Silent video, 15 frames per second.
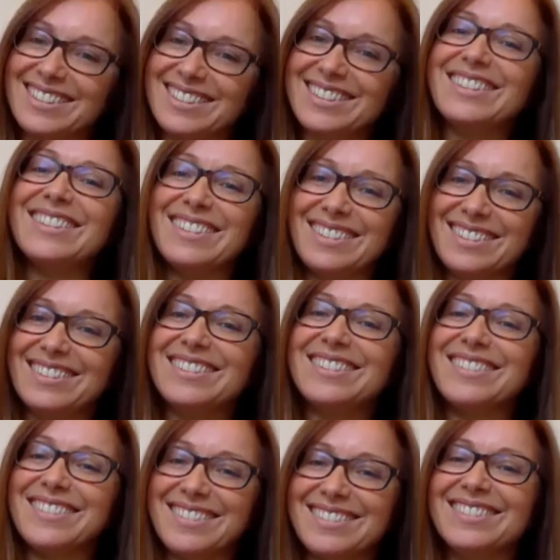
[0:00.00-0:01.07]
have to tackle
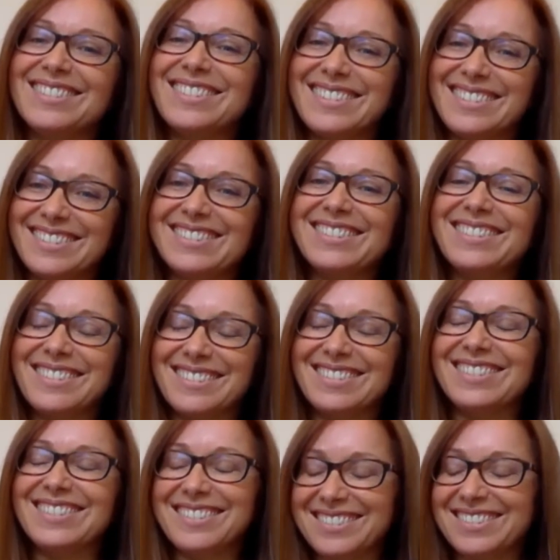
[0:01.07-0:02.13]
that problem,
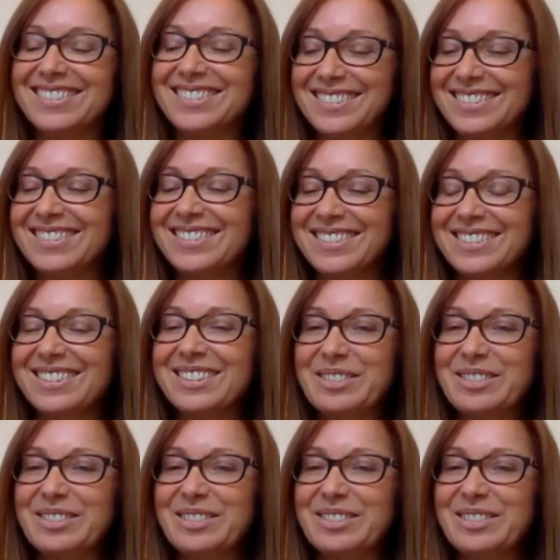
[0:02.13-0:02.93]
which would